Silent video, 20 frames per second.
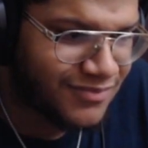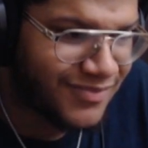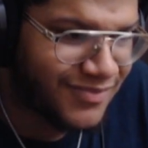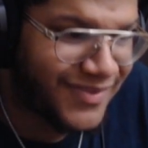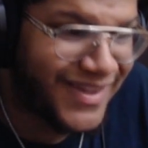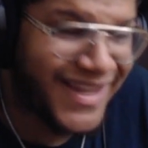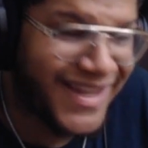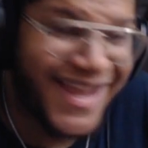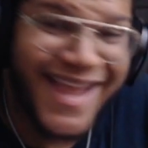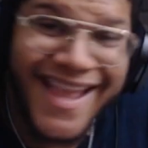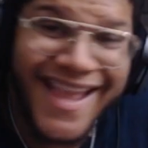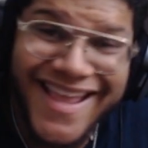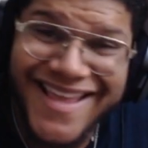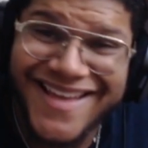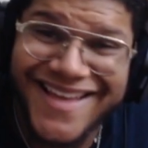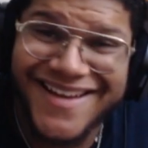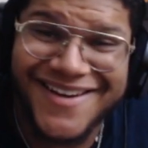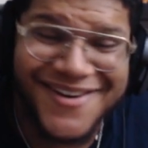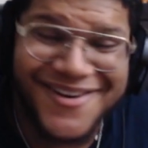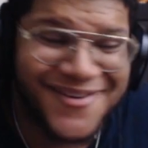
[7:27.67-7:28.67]

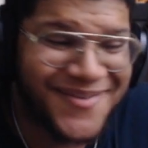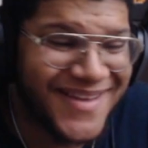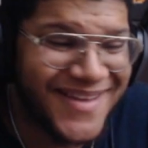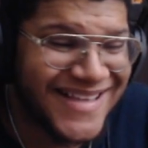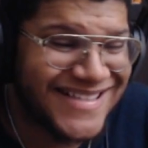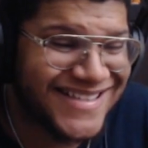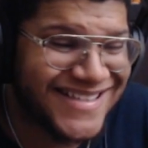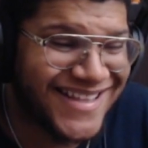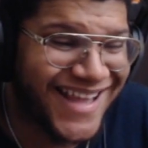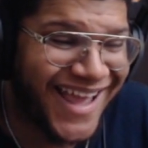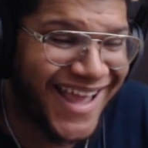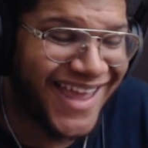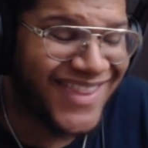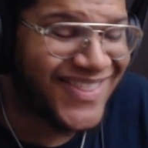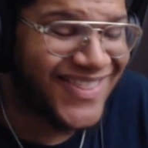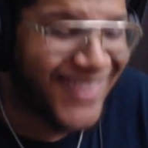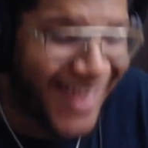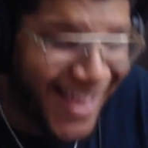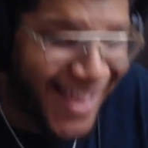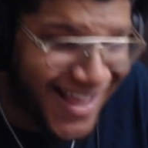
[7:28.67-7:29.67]
It's
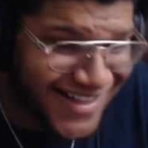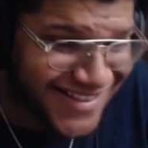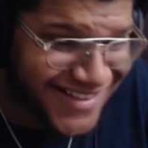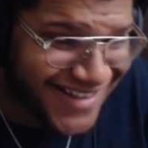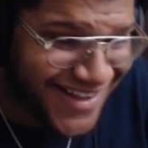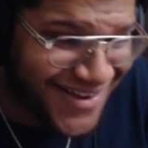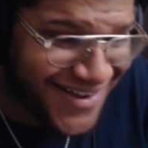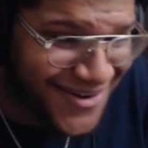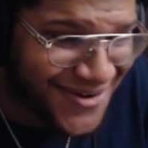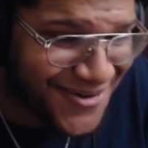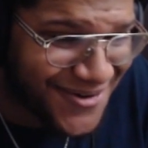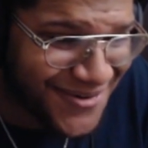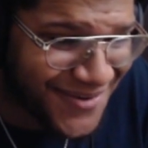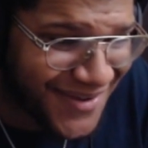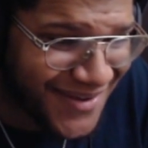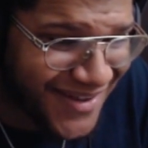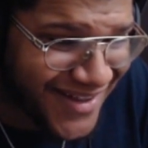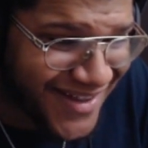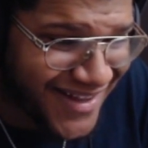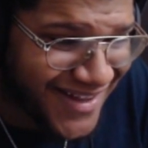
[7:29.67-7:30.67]
like that,
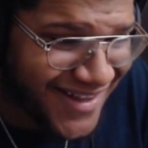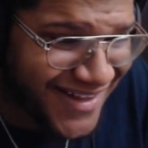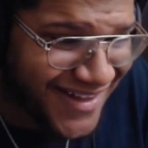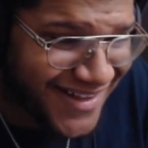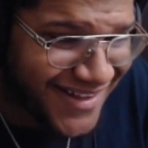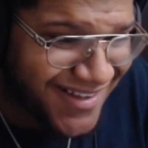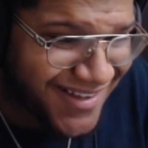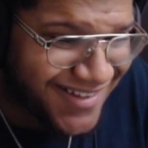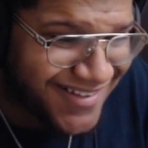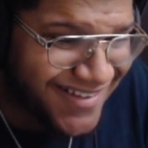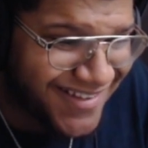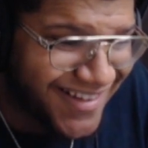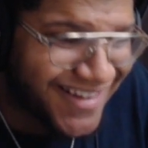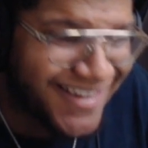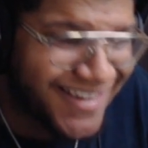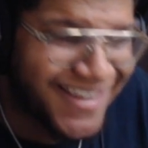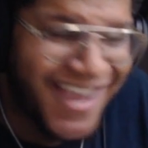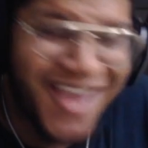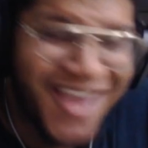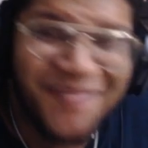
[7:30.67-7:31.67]
though?
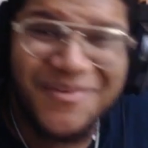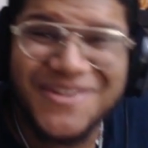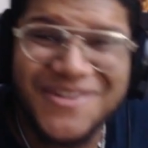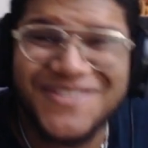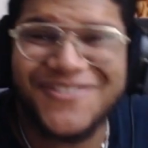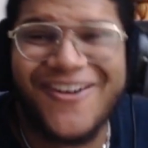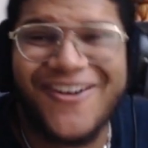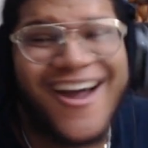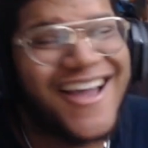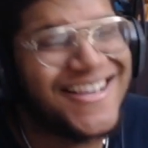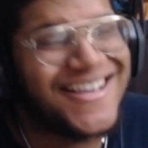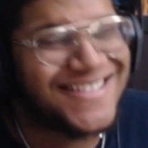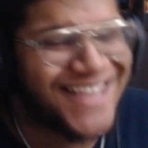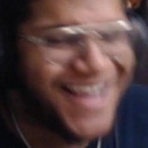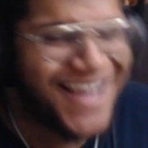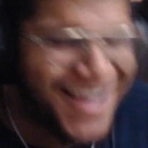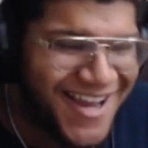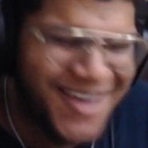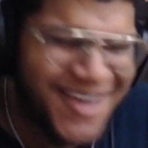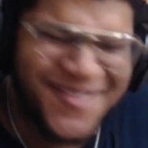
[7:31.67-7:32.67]
Nigga, gamers rise
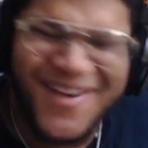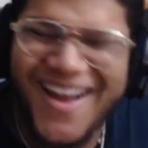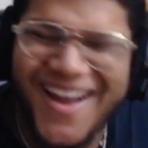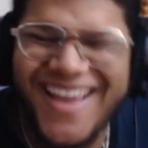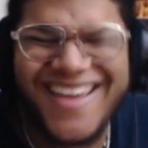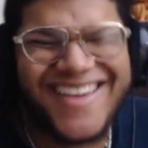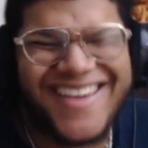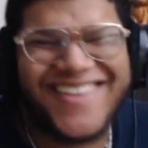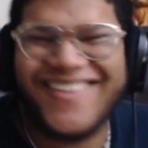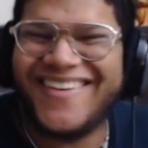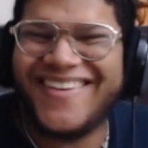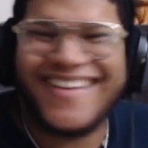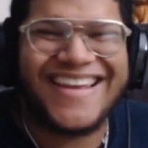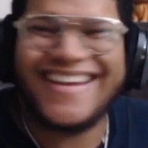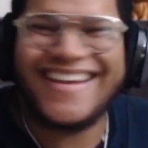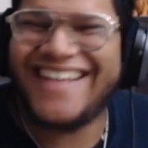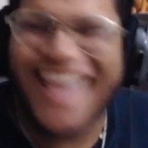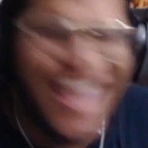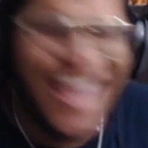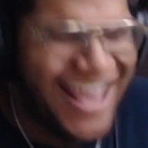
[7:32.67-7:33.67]
up. I ain't going
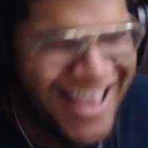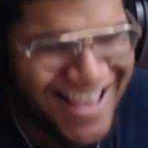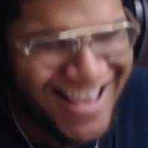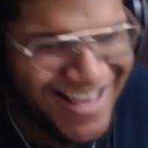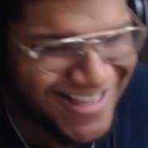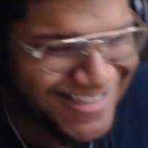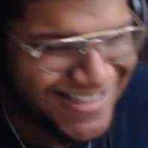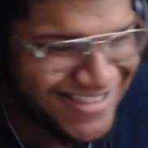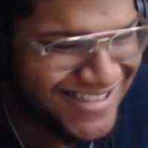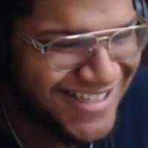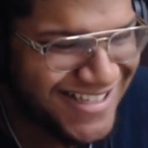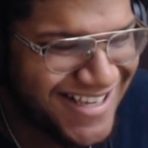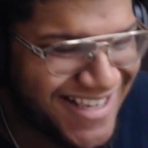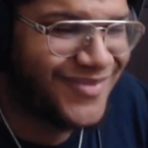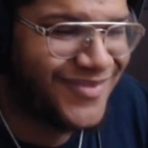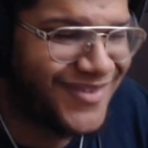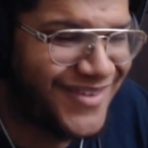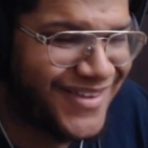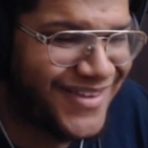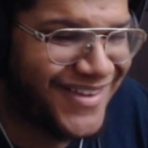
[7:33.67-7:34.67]
like that.
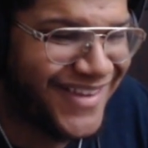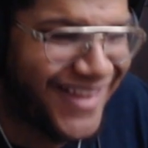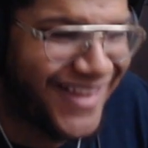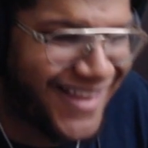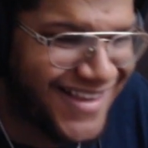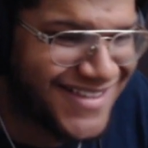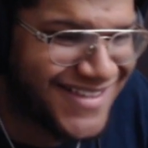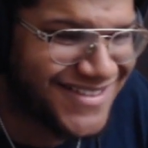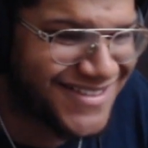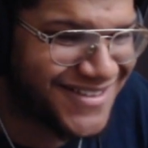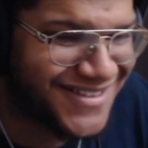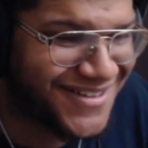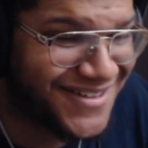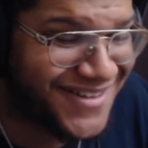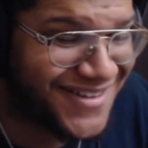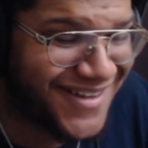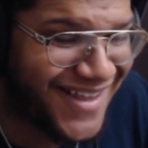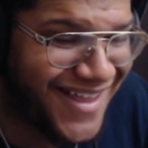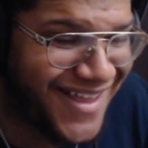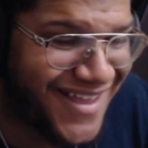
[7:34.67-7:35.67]
This
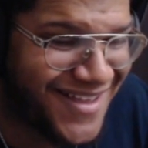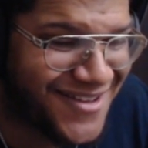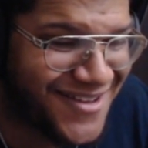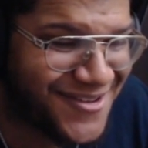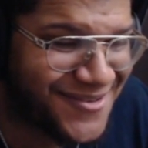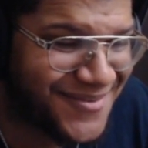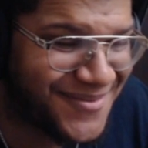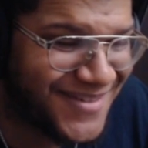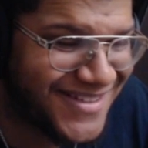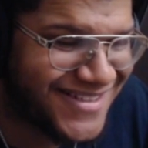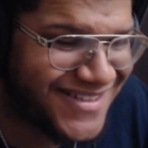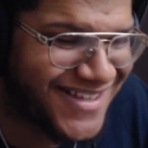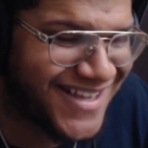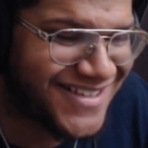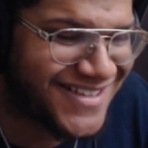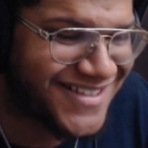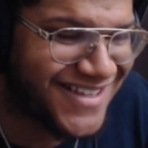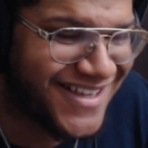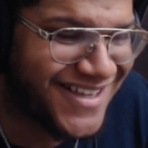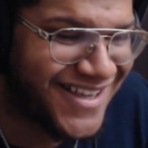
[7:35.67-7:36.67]
is
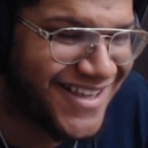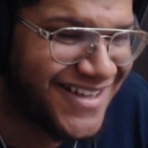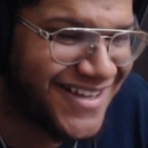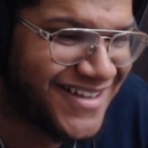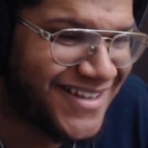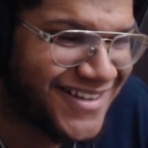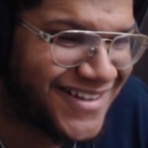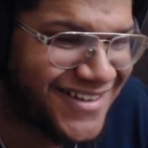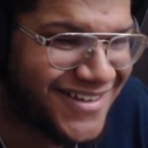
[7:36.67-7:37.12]
actually hitting.